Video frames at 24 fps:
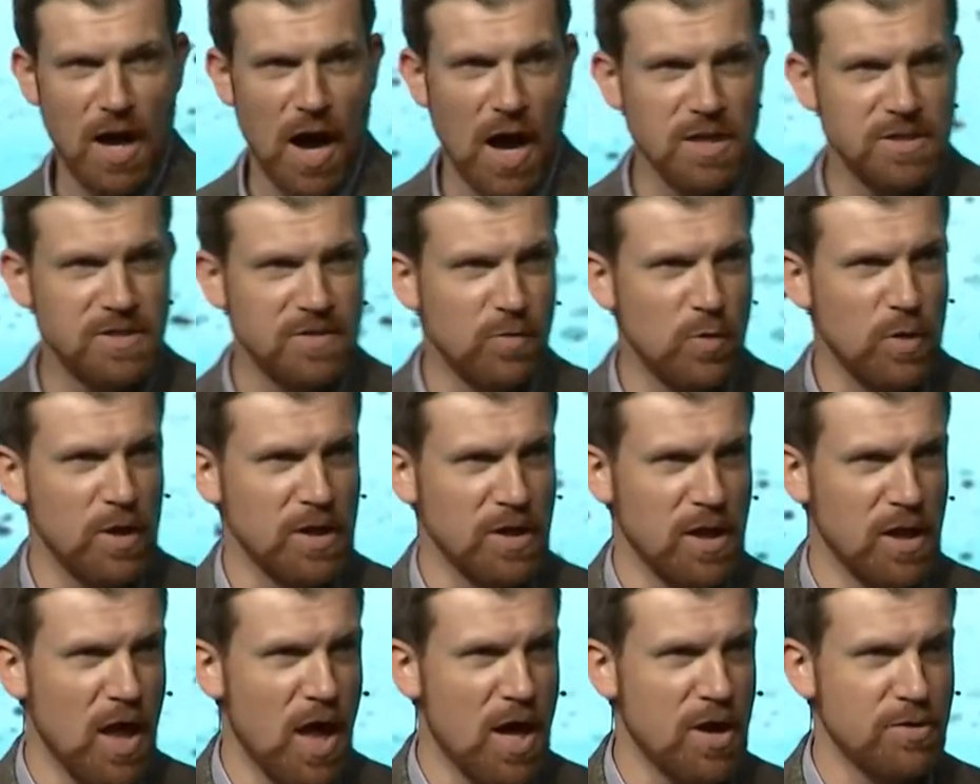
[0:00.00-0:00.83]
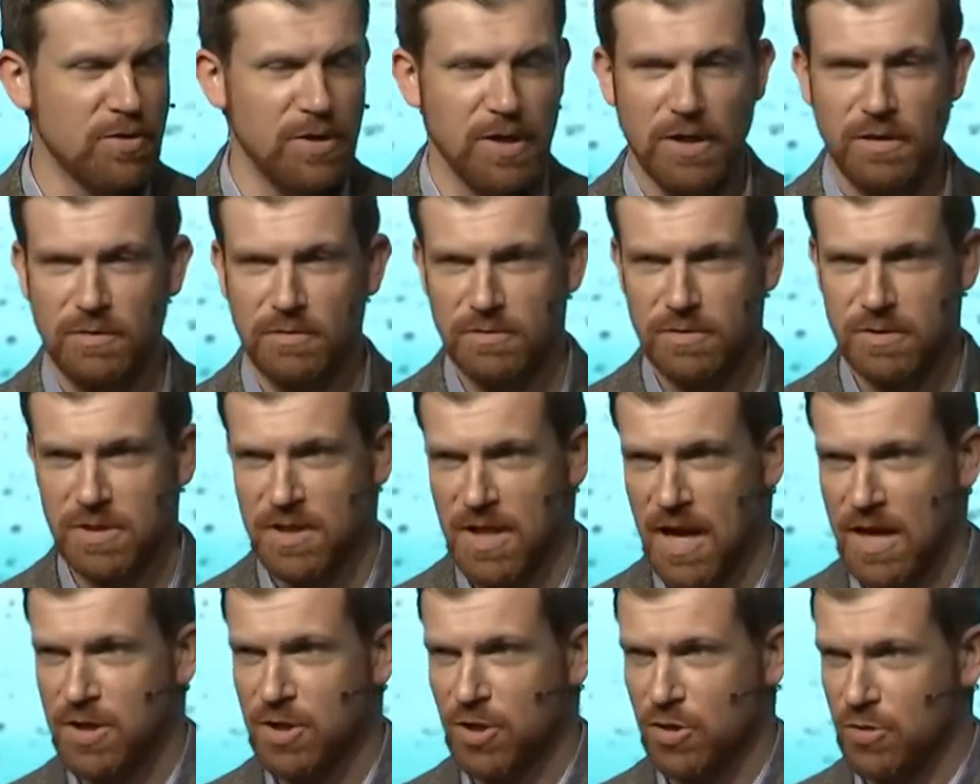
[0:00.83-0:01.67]
odds of winning the lottery to
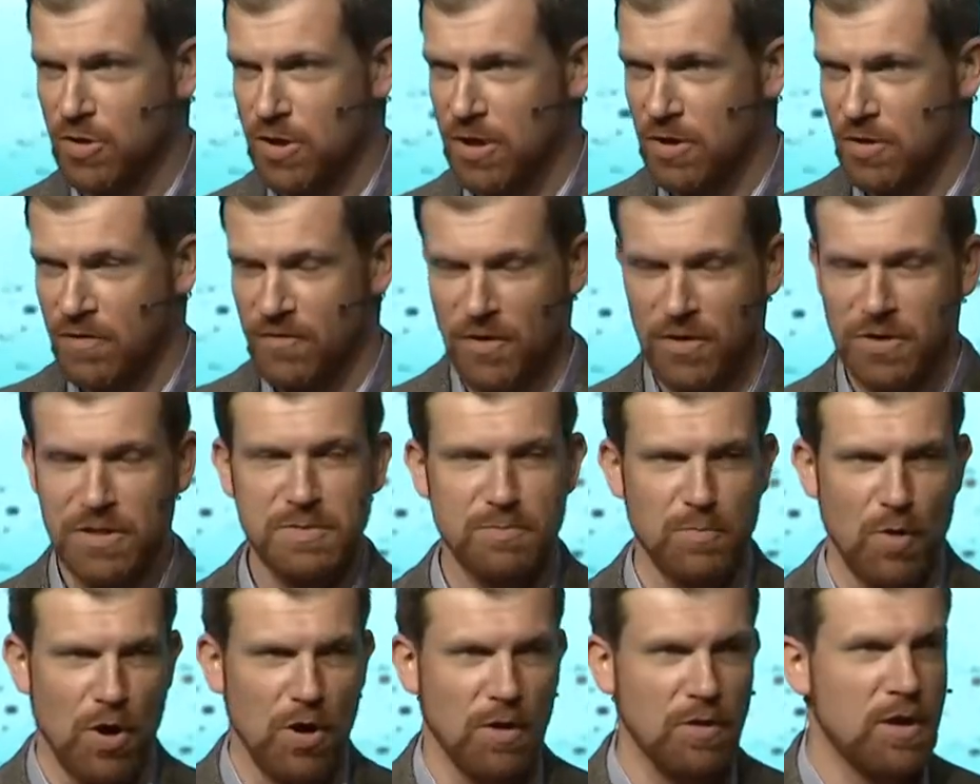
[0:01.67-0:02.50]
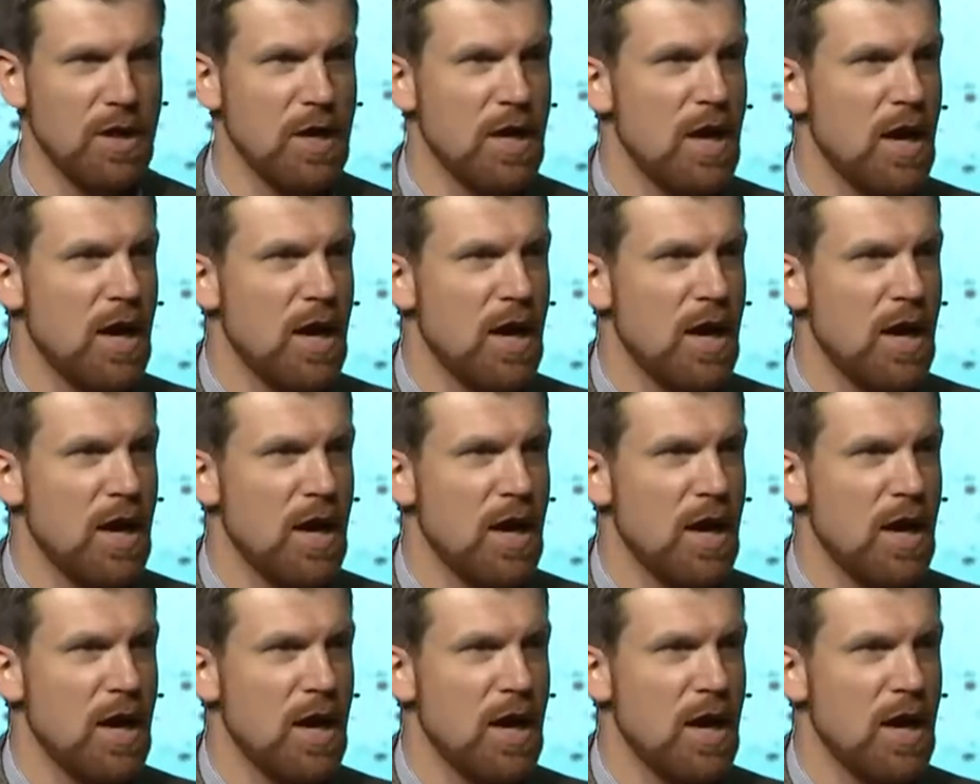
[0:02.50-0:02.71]
that degree are very small.